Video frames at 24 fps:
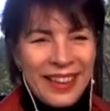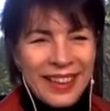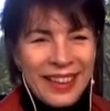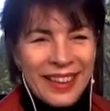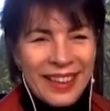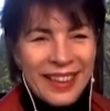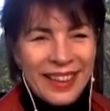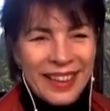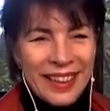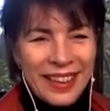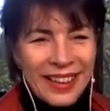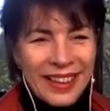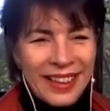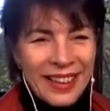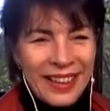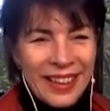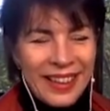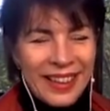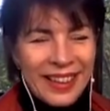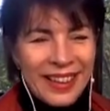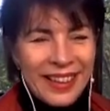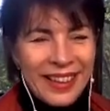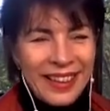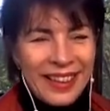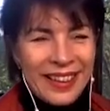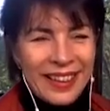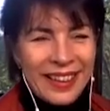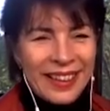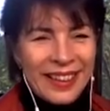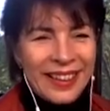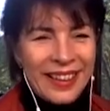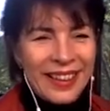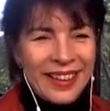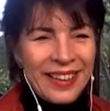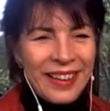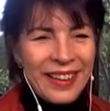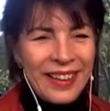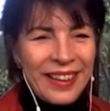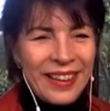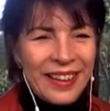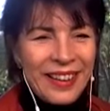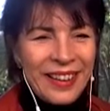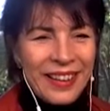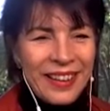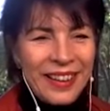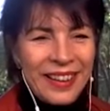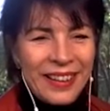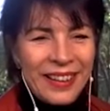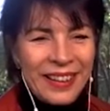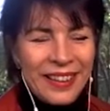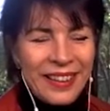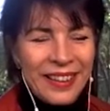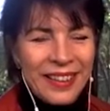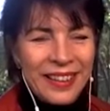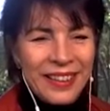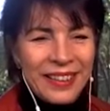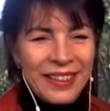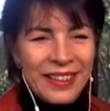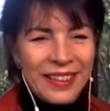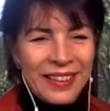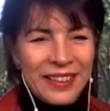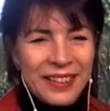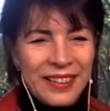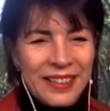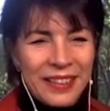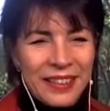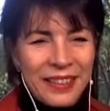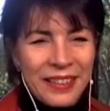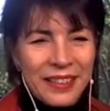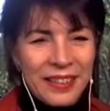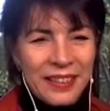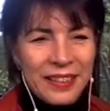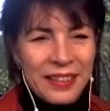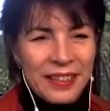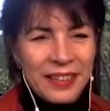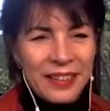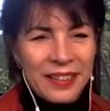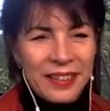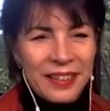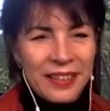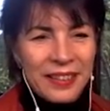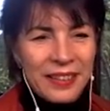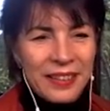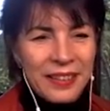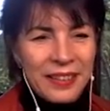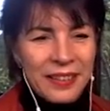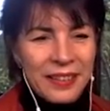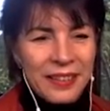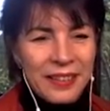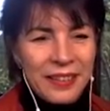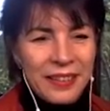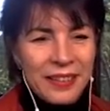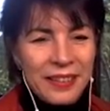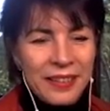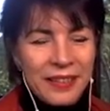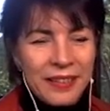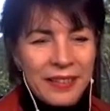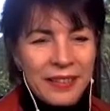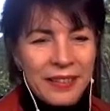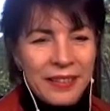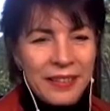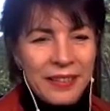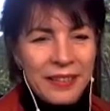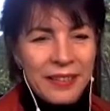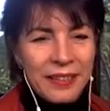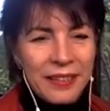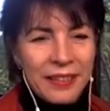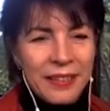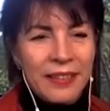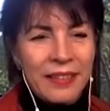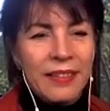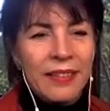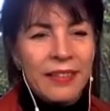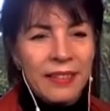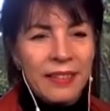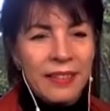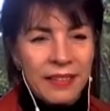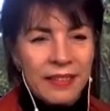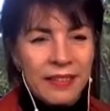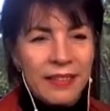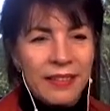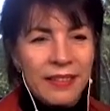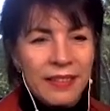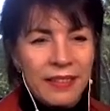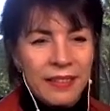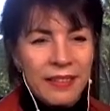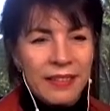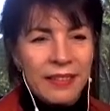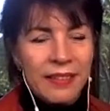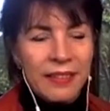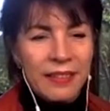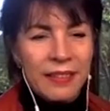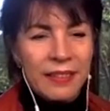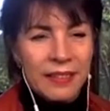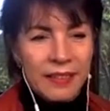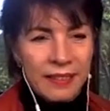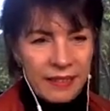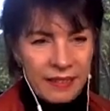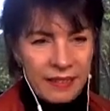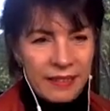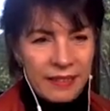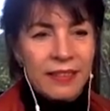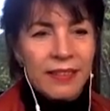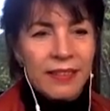(silent)